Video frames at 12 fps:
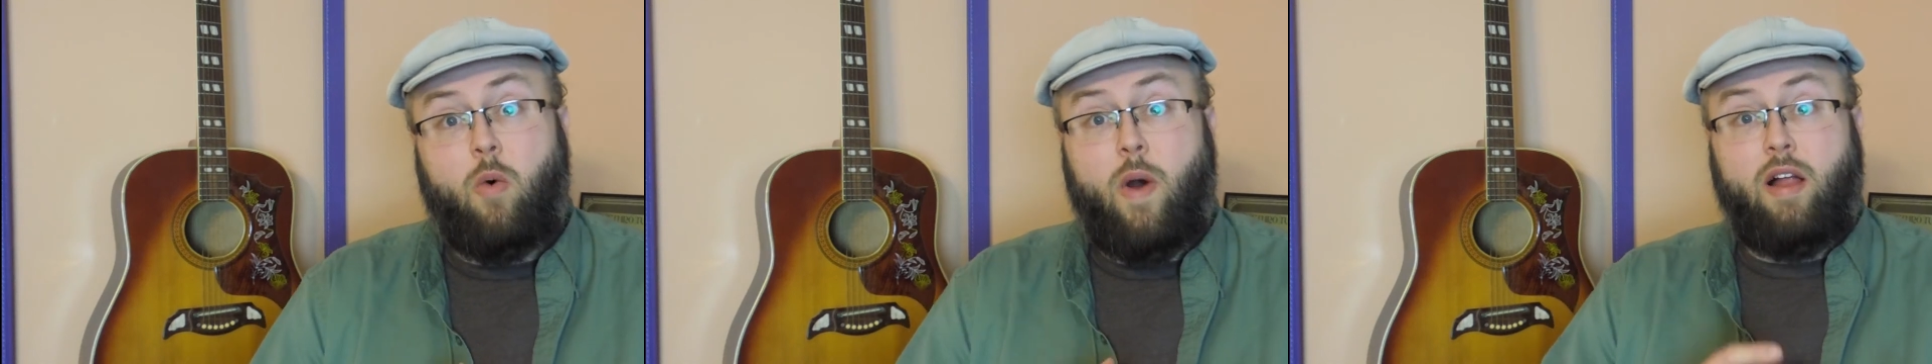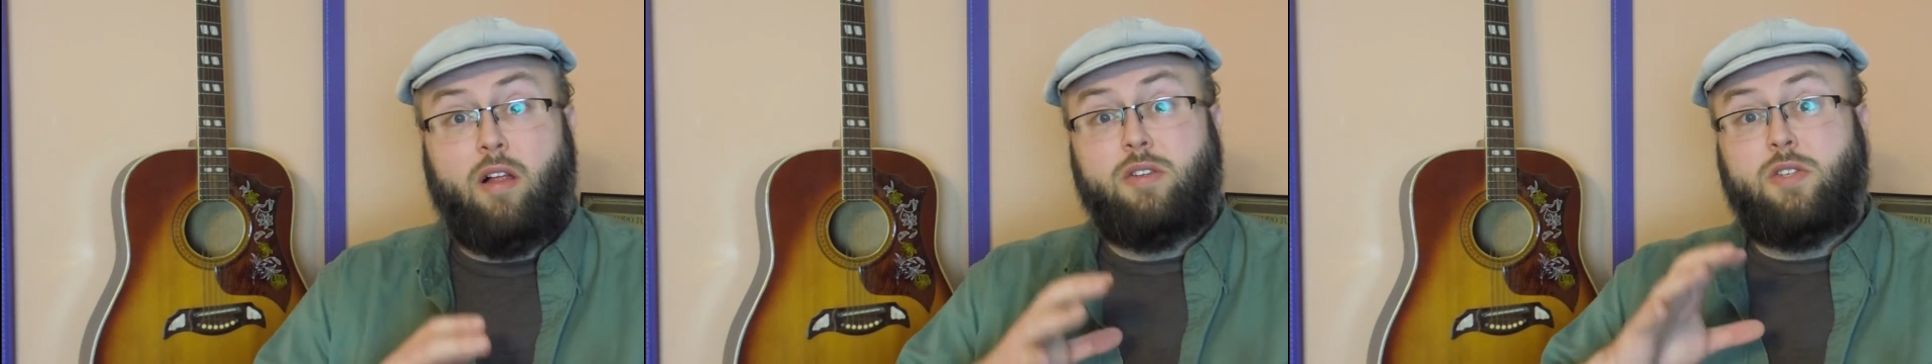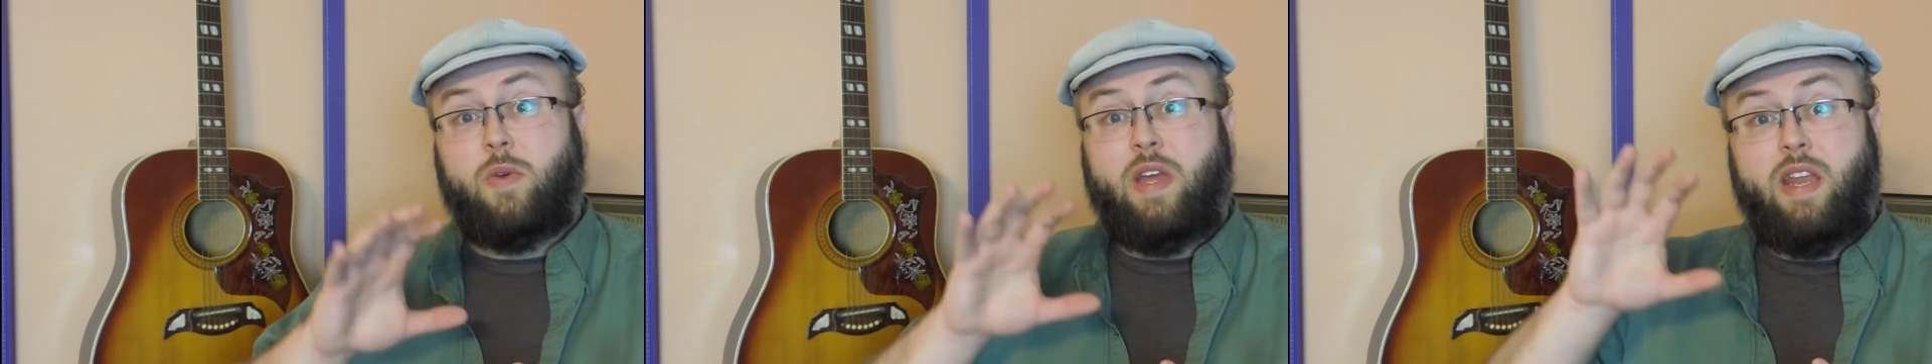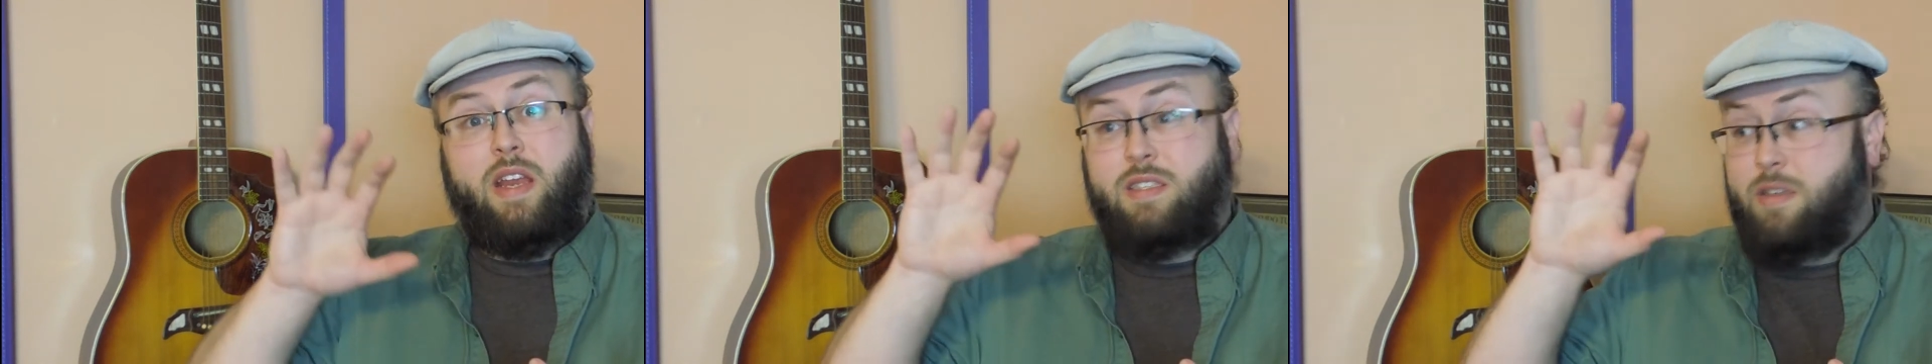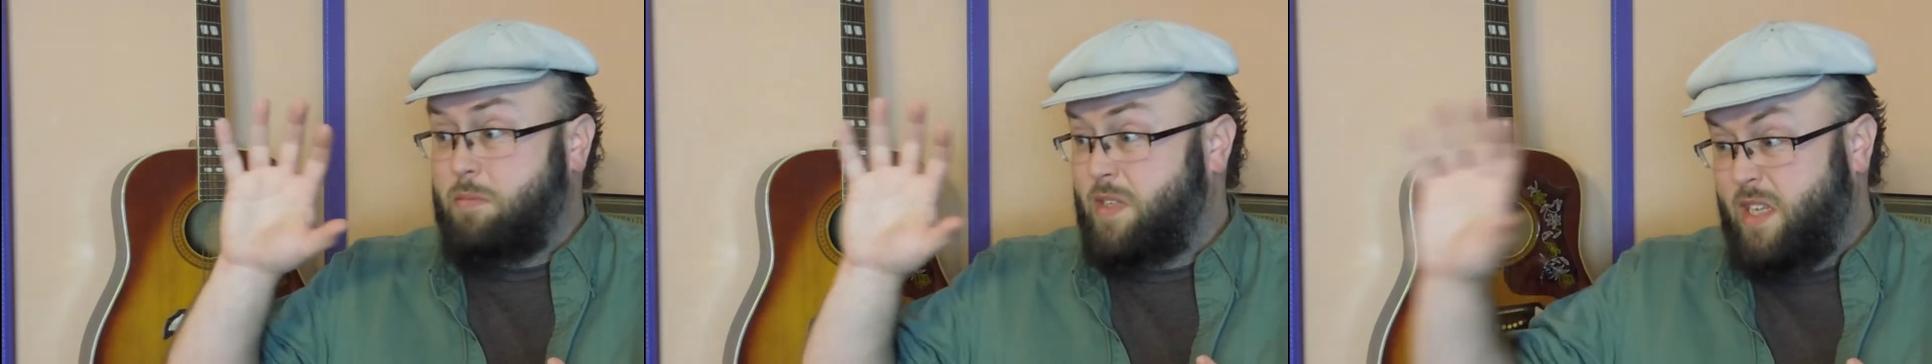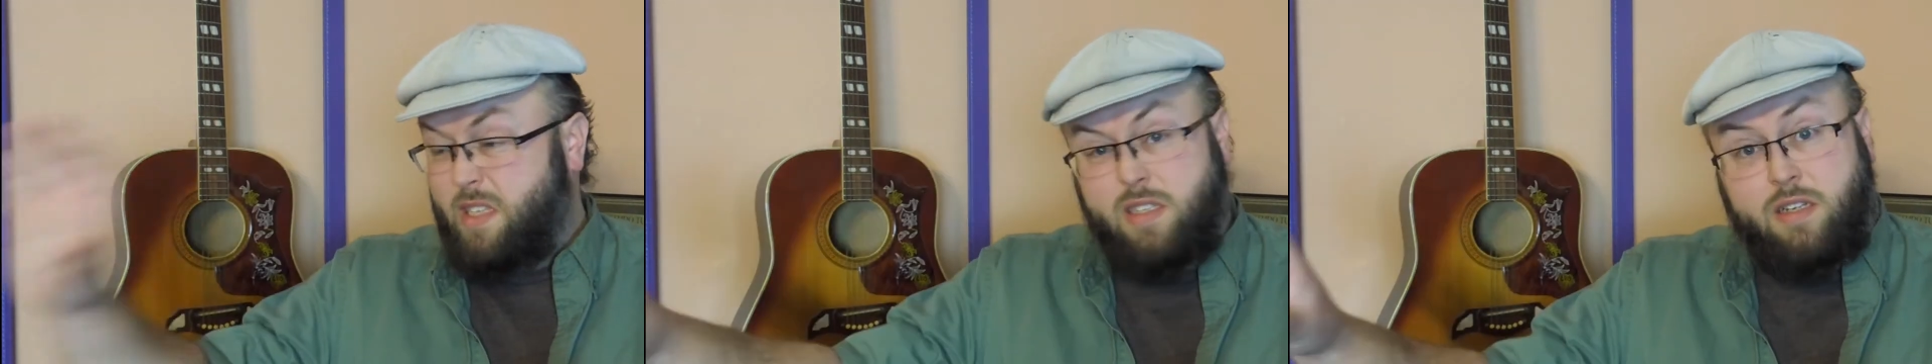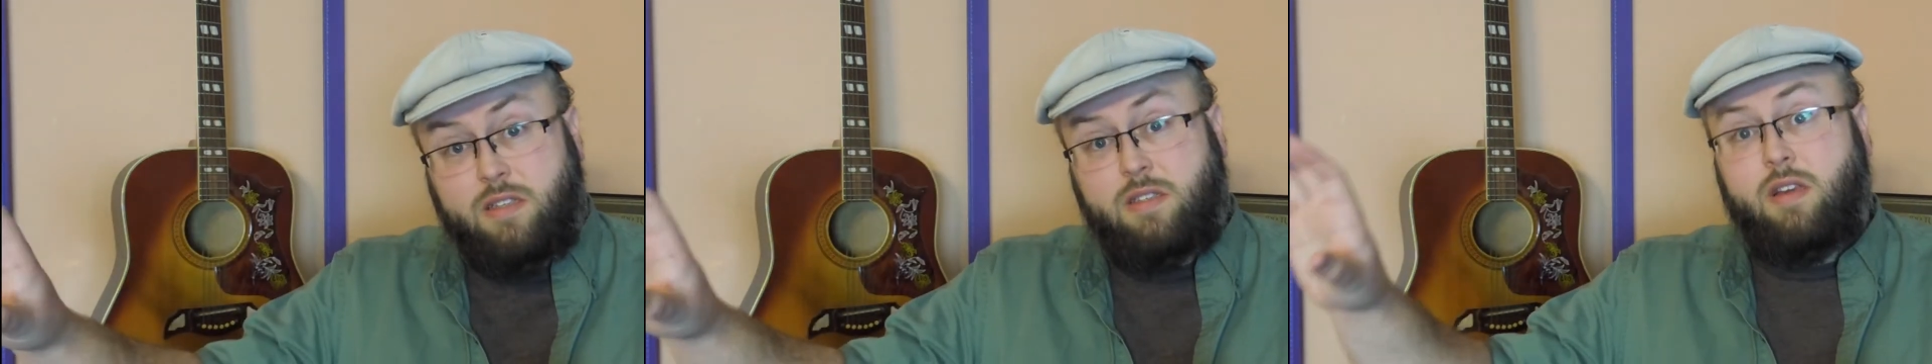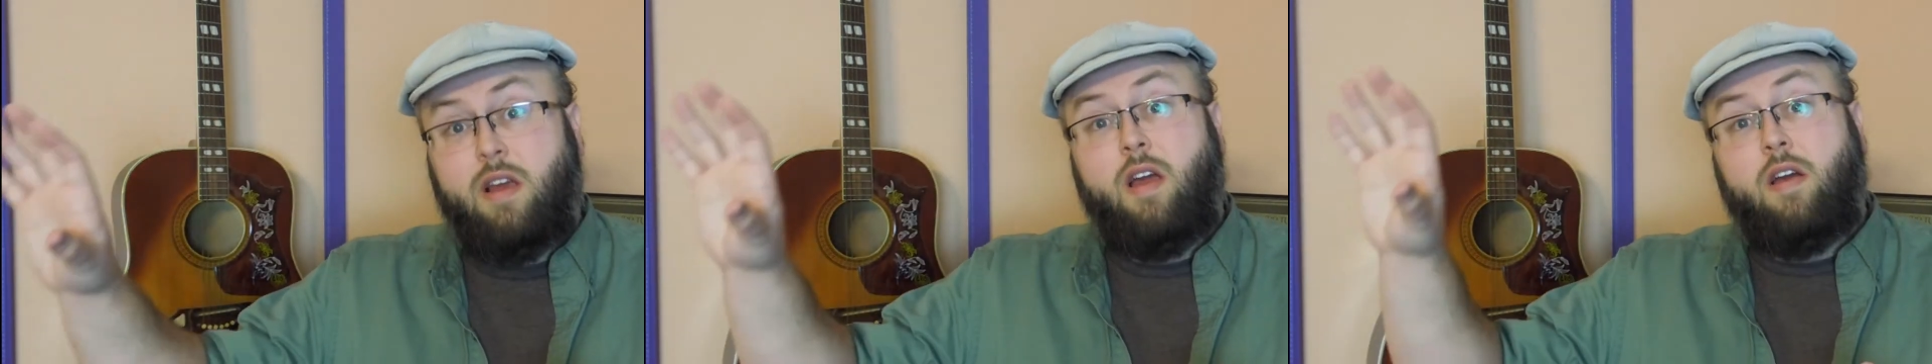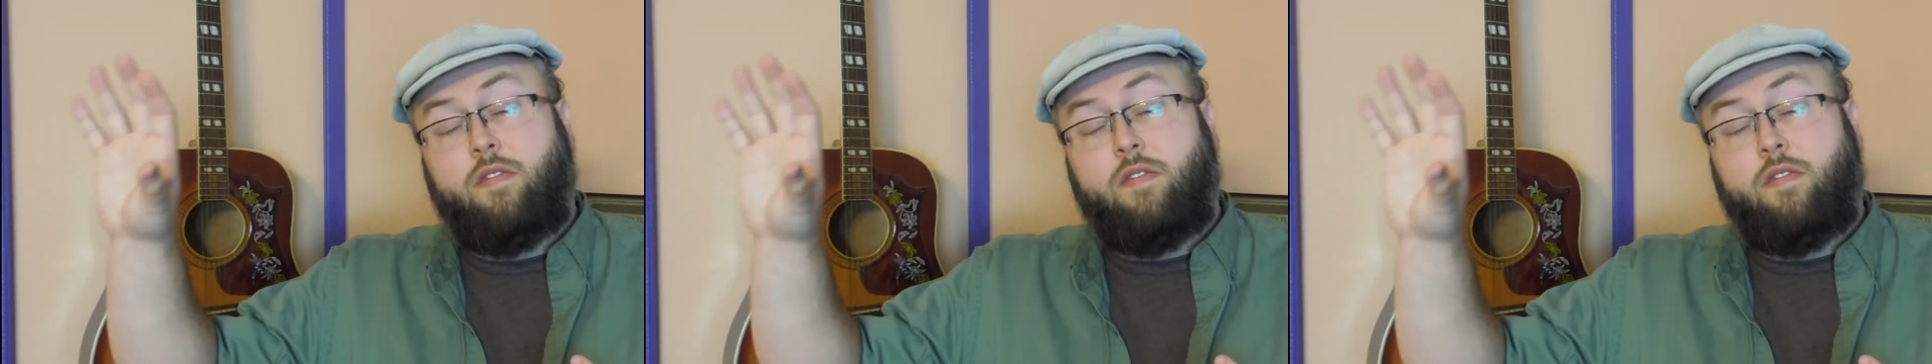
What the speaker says: while also getting some distance